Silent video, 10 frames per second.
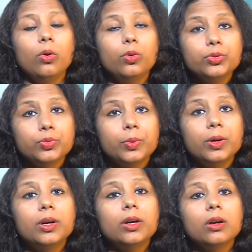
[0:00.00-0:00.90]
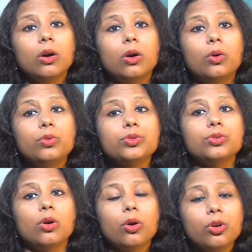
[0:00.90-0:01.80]
whose work or whose
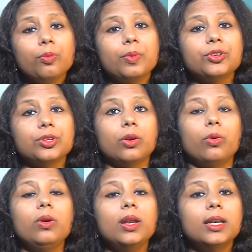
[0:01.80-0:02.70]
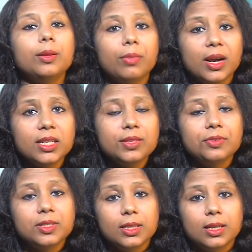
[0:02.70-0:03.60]
occupation only demands
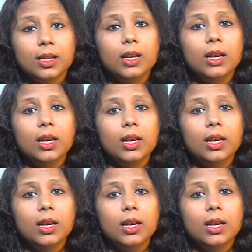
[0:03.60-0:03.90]
physical